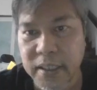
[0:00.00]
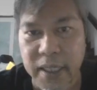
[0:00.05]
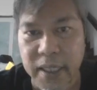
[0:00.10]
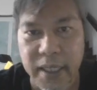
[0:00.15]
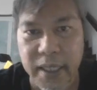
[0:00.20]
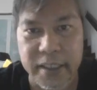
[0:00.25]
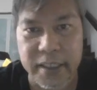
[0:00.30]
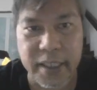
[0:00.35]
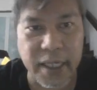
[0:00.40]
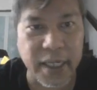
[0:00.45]

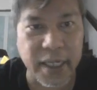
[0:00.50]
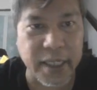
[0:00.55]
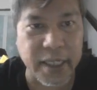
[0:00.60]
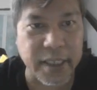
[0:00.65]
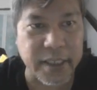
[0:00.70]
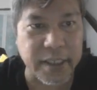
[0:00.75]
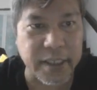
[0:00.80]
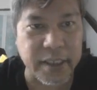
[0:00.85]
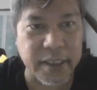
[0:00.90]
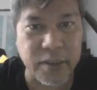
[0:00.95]
and
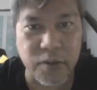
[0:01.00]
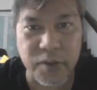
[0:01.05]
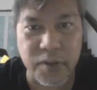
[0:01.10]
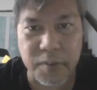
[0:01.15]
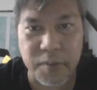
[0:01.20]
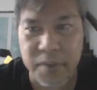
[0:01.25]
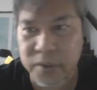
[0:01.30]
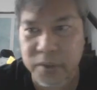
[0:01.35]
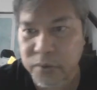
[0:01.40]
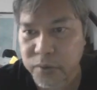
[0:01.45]
then
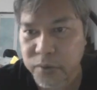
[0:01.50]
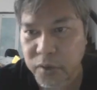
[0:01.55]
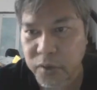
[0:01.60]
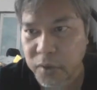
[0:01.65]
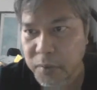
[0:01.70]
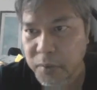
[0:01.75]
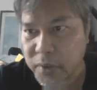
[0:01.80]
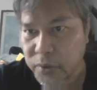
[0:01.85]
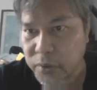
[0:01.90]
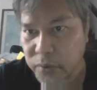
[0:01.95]
document
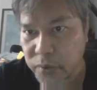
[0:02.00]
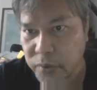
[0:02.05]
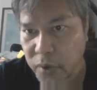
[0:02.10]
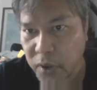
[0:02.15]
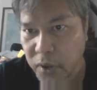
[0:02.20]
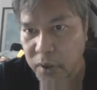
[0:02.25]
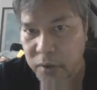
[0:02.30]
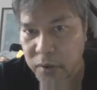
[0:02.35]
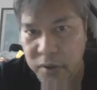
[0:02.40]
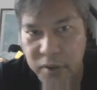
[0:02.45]
two,
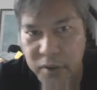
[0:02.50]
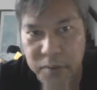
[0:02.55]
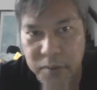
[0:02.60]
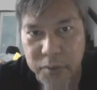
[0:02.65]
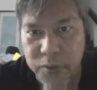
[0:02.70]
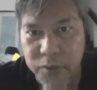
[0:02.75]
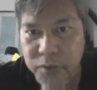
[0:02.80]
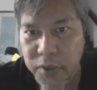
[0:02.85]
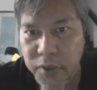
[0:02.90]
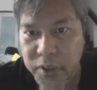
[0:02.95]
or
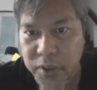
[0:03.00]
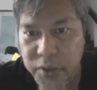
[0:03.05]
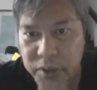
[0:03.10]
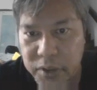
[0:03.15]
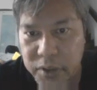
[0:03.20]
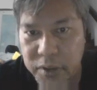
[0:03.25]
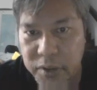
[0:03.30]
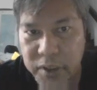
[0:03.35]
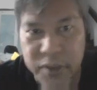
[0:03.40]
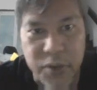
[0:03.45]

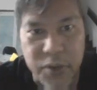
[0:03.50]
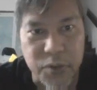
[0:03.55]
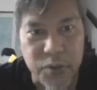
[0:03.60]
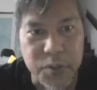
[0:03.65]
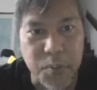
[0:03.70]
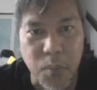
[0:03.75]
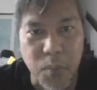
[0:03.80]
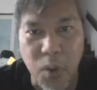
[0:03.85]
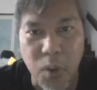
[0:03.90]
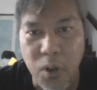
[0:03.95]
it's used
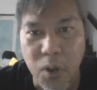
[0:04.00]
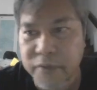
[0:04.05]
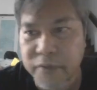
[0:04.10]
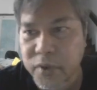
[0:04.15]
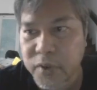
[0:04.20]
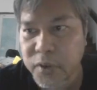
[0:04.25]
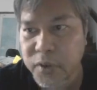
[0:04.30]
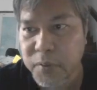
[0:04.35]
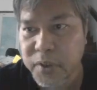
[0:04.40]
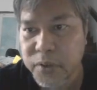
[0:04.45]
more of
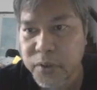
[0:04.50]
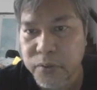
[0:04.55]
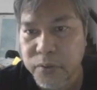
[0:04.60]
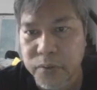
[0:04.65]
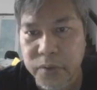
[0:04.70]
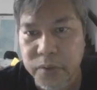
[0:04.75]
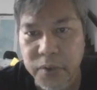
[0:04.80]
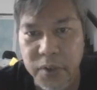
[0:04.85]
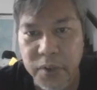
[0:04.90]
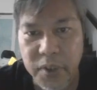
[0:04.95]
document two
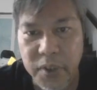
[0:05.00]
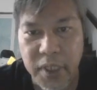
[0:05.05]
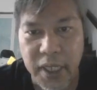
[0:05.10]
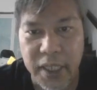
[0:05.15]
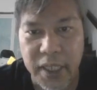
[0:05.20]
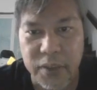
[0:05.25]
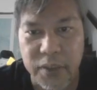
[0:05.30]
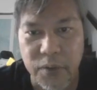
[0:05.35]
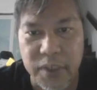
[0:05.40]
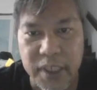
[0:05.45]

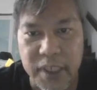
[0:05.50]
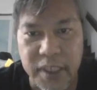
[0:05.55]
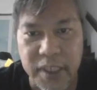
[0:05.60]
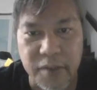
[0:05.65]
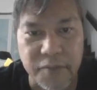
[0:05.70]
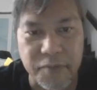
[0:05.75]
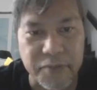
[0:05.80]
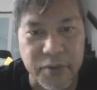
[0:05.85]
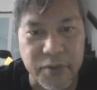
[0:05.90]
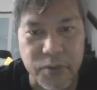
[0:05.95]
and only a
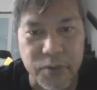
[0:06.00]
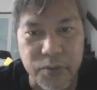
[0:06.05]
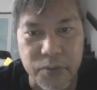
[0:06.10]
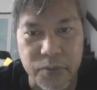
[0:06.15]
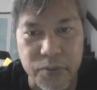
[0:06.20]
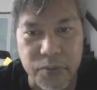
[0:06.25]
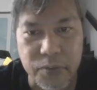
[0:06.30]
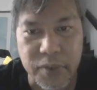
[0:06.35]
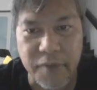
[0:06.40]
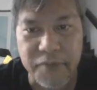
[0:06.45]

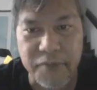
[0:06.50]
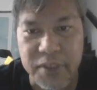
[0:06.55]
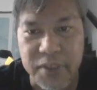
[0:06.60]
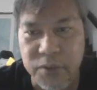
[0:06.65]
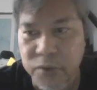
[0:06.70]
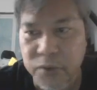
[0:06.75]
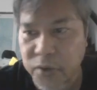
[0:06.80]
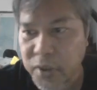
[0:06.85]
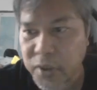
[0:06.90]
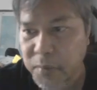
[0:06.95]
few reference
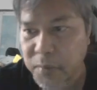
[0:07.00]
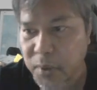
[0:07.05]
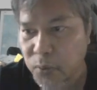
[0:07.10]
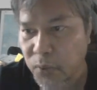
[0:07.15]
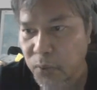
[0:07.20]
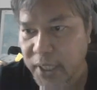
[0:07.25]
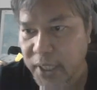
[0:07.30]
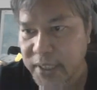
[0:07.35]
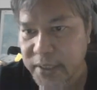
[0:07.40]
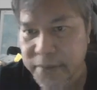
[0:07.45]
to document
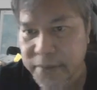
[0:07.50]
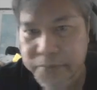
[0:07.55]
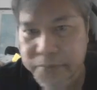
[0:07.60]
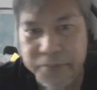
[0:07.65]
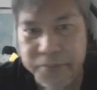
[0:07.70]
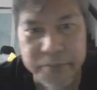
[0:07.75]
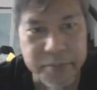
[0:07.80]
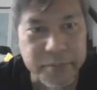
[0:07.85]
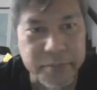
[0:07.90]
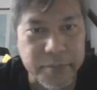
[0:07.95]
one,
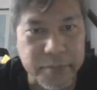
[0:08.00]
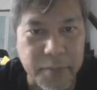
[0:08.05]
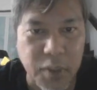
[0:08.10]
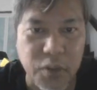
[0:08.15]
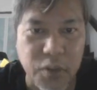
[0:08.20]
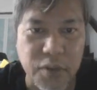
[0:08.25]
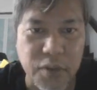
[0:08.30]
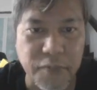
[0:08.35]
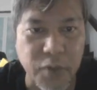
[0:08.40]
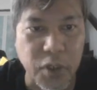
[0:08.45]

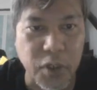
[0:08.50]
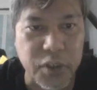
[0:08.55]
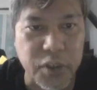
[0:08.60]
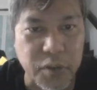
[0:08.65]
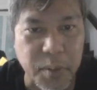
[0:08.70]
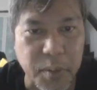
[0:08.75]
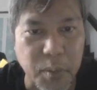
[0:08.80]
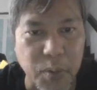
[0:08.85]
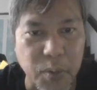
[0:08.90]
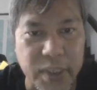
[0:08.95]
because of course
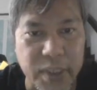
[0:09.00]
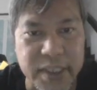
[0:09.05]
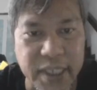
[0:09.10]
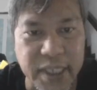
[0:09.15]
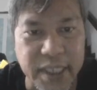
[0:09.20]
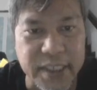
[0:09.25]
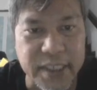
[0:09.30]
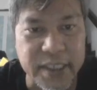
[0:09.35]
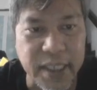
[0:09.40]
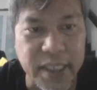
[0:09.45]
document one
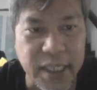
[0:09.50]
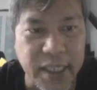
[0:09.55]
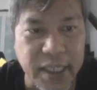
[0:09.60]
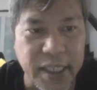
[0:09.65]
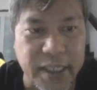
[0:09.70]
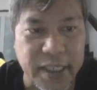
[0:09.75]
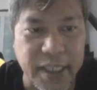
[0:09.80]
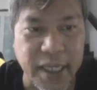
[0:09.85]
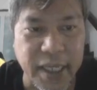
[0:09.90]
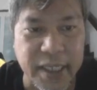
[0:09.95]
says
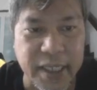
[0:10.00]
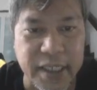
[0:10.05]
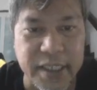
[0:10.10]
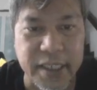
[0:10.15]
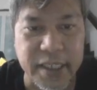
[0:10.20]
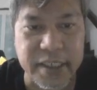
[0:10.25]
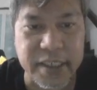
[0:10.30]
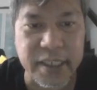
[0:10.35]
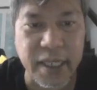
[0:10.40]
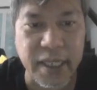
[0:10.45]
that it
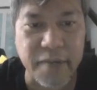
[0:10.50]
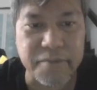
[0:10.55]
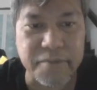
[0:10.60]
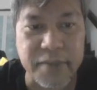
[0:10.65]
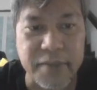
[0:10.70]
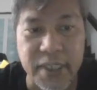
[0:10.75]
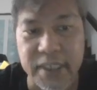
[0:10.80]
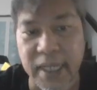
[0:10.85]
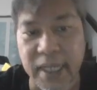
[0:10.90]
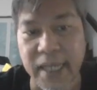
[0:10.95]
doesn't have
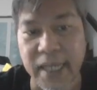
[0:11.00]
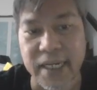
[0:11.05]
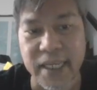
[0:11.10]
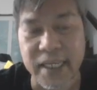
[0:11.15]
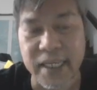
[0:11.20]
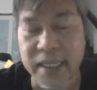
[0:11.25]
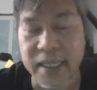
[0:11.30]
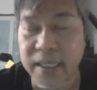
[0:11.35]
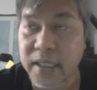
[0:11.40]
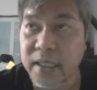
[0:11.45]
the direct
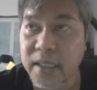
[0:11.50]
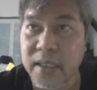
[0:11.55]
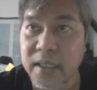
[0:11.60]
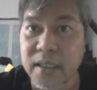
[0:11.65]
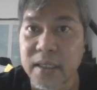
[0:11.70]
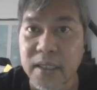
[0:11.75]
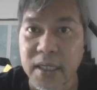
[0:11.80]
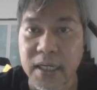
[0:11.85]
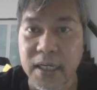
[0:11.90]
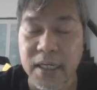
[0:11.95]

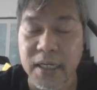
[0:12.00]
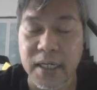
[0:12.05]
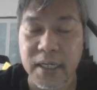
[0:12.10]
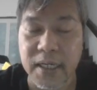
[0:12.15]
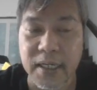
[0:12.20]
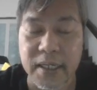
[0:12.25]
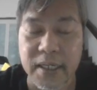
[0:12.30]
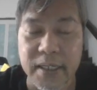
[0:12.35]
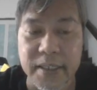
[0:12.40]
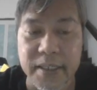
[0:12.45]

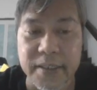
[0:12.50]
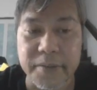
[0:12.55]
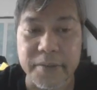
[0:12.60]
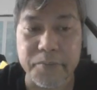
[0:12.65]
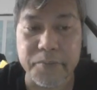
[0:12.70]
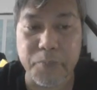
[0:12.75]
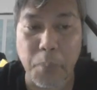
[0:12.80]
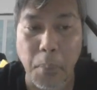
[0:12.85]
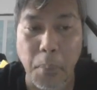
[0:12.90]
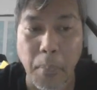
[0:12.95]
uh,
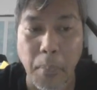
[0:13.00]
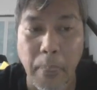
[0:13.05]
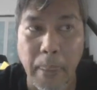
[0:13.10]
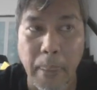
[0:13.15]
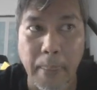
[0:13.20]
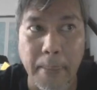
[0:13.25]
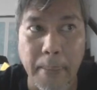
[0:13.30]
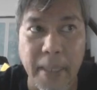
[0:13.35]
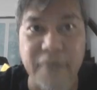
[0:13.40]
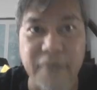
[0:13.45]

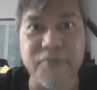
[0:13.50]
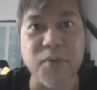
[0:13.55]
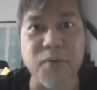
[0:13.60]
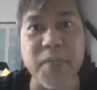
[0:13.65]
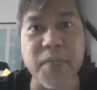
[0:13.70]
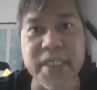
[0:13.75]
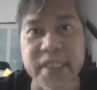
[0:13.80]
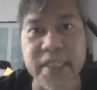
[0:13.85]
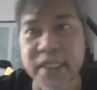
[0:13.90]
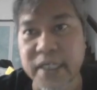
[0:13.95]

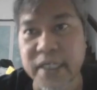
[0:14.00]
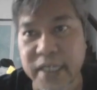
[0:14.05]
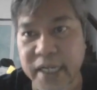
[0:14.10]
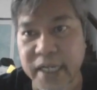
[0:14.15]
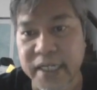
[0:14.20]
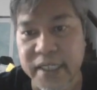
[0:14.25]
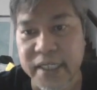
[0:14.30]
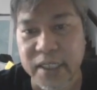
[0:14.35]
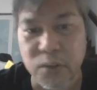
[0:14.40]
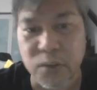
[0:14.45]
information
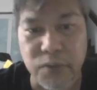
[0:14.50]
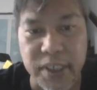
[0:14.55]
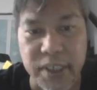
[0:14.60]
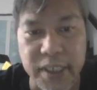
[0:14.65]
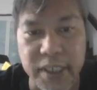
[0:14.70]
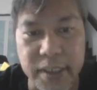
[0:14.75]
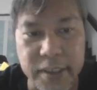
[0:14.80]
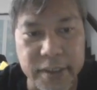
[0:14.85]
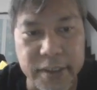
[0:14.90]
regarding the query,